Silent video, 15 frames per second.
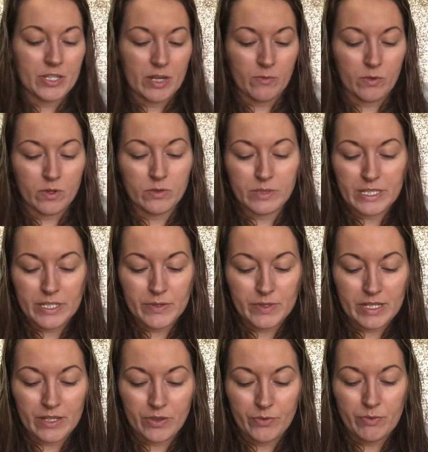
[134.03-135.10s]
and we're only
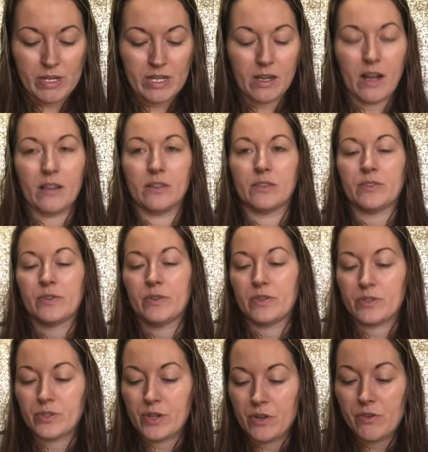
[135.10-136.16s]
using 3 colors, so I'll
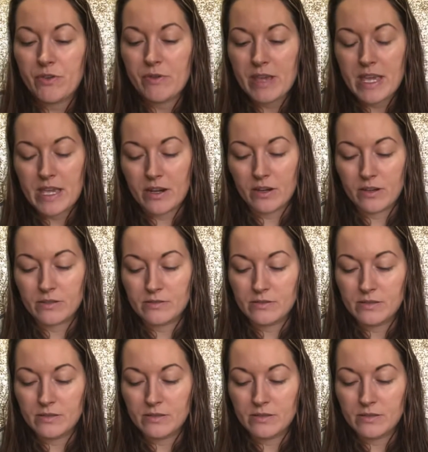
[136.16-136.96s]
show you here.